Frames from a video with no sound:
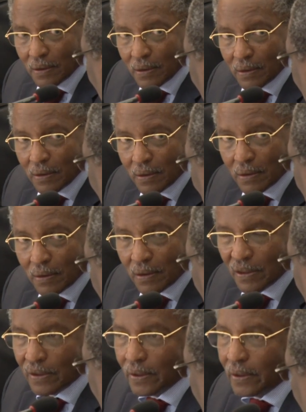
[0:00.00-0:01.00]
also
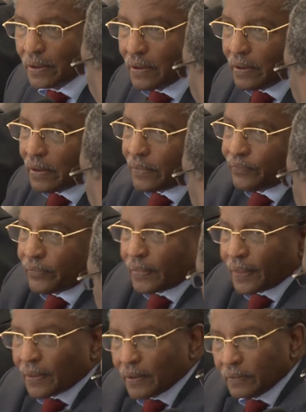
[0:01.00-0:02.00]
cannot mediate in those
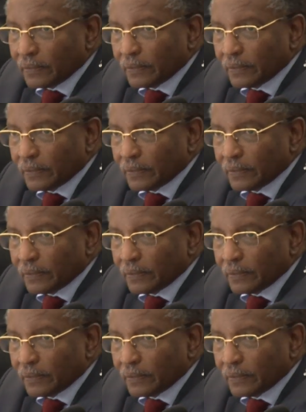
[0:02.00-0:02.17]
talks.